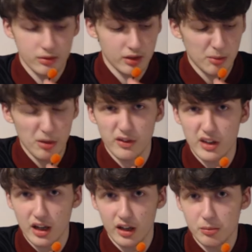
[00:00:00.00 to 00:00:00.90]
They're birthday
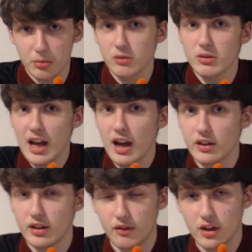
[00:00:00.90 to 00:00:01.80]
cards. But
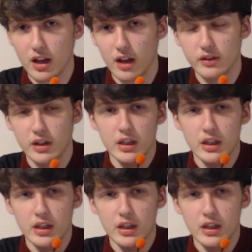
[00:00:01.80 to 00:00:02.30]
cards, nevertheless.